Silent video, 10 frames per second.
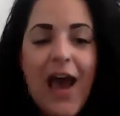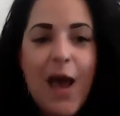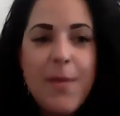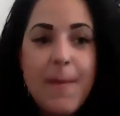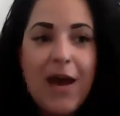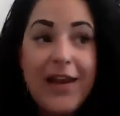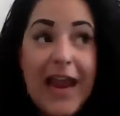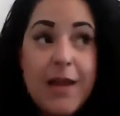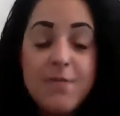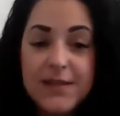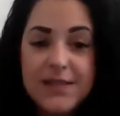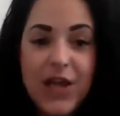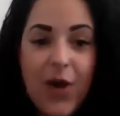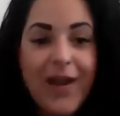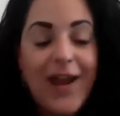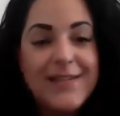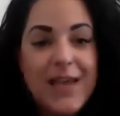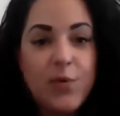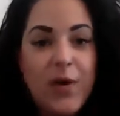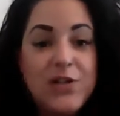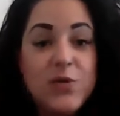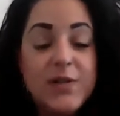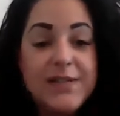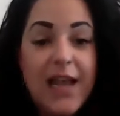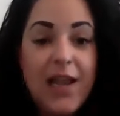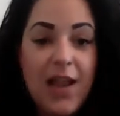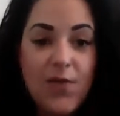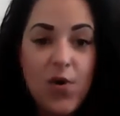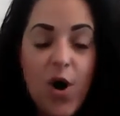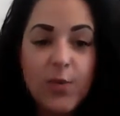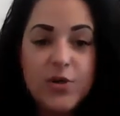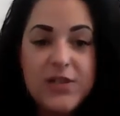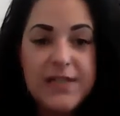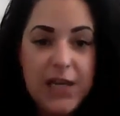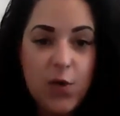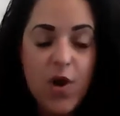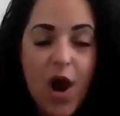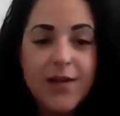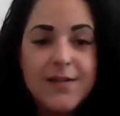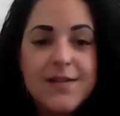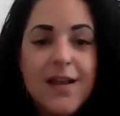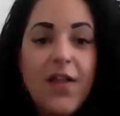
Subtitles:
About 8 months ago, I got to upgrade to our second level car, which is an Equinox.